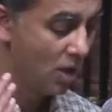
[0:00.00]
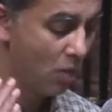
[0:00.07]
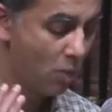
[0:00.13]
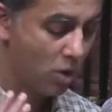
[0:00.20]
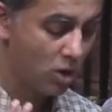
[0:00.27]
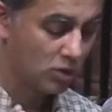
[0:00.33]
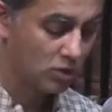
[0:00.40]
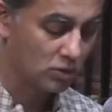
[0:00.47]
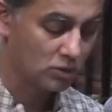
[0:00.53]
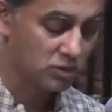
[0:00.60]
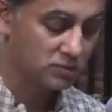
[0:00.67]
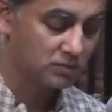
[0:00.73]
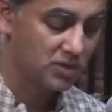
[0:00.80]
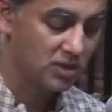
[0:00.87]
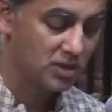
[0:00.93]
What to
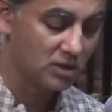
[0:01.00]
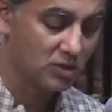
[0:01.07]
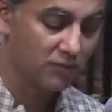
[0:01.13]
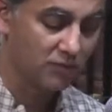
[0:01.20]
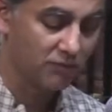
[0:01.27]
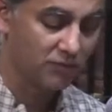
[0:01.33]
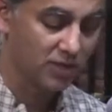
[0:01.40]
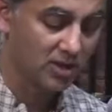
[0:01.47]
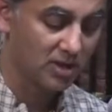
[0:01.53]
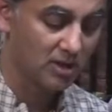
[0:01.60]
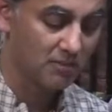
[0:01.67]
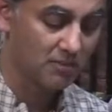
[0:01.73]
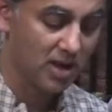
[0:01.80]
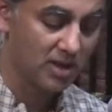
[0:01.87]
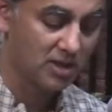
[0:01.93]
speak of a
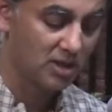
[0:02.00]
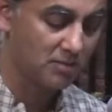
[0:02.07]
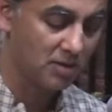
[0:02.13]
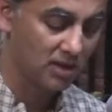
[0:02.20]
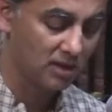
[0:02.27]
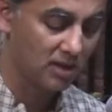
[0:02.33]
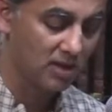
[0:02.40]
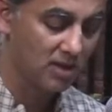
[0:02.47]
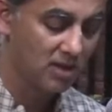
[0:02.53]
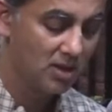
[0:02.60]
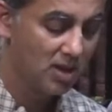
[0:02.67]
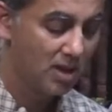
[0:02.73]
fickle-minded monkey?